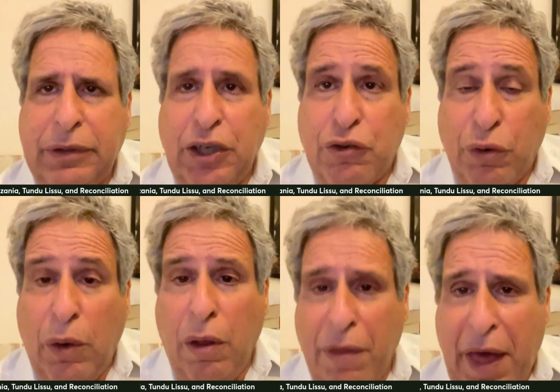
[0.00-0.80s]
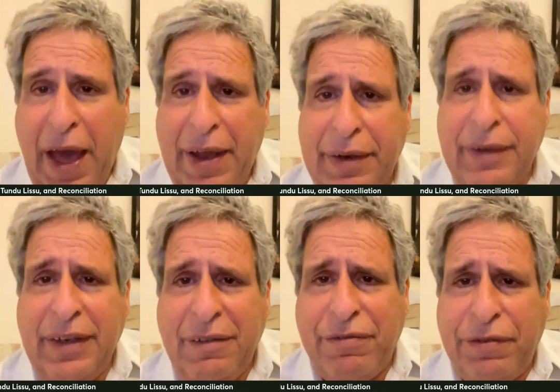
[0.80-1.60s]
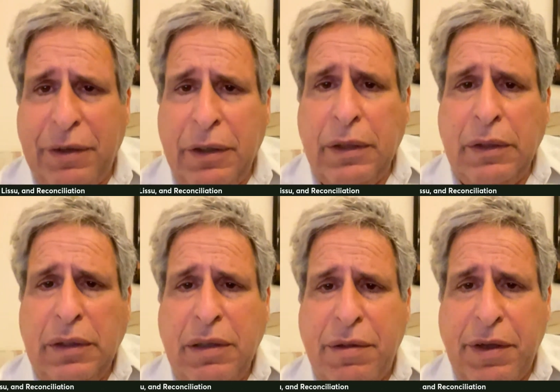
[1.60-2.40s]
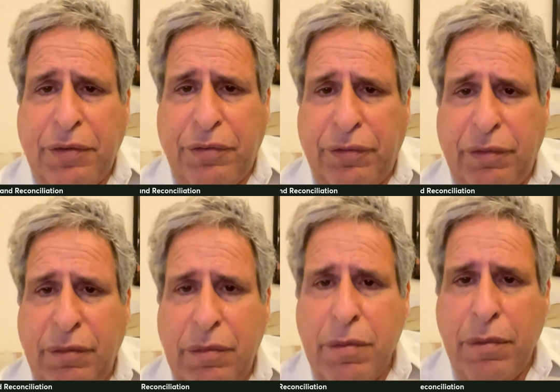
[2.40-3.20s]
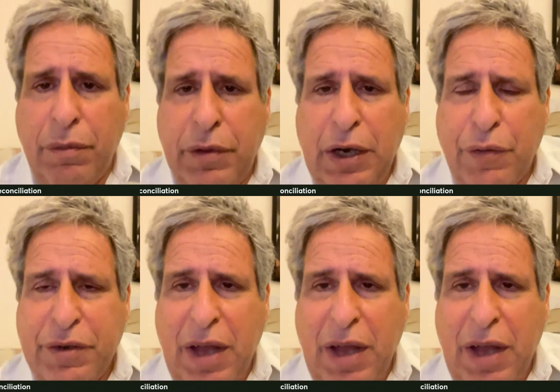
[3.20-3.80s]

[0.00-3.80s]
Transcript: control that if this, the